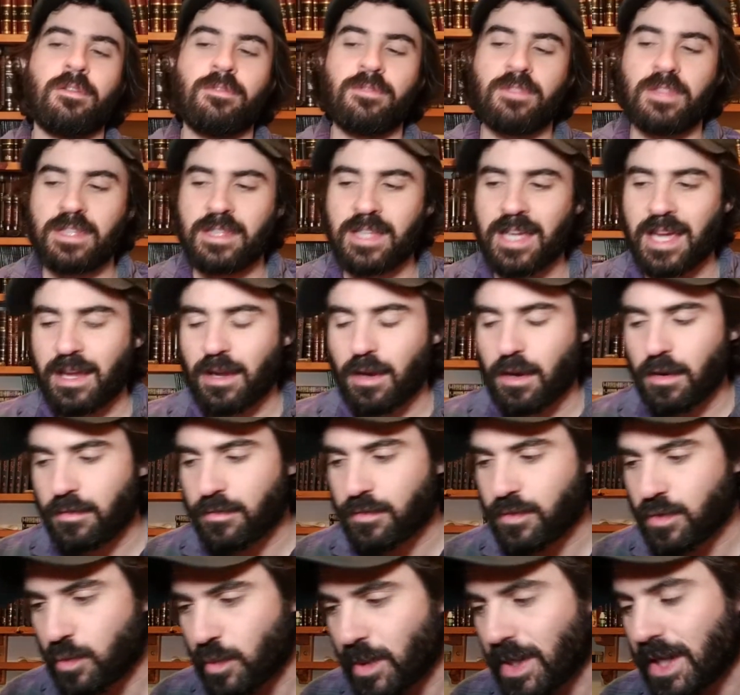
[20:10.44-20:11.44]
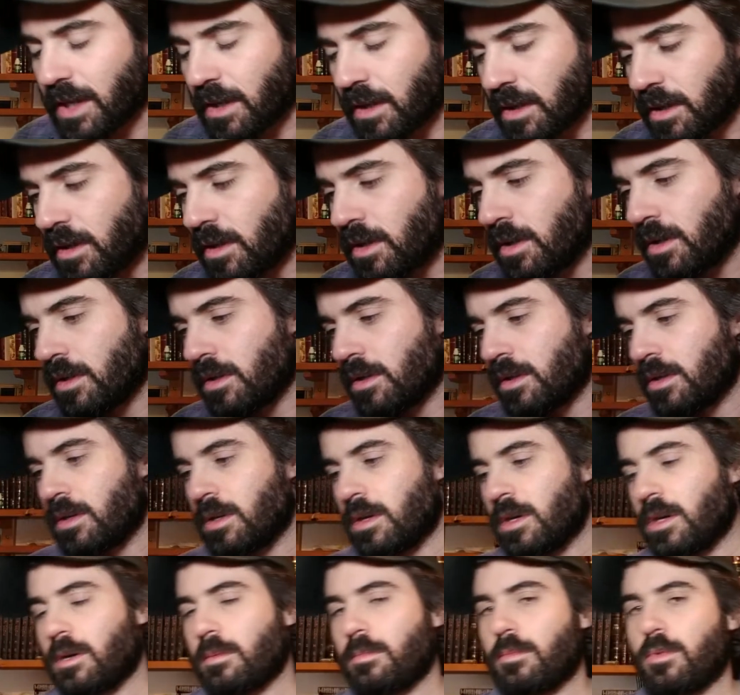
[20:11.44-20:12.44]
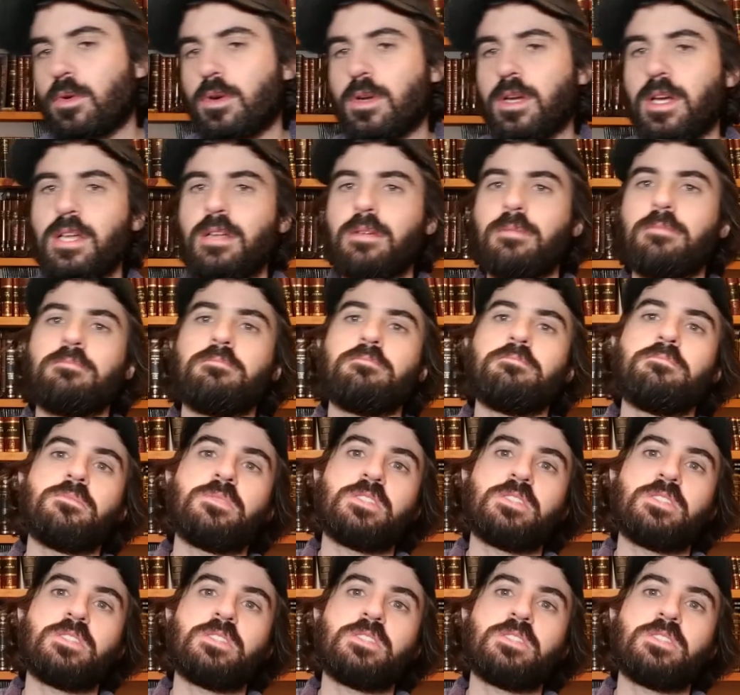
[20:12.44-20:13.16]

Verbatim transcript: of the day of the week. Um, okay,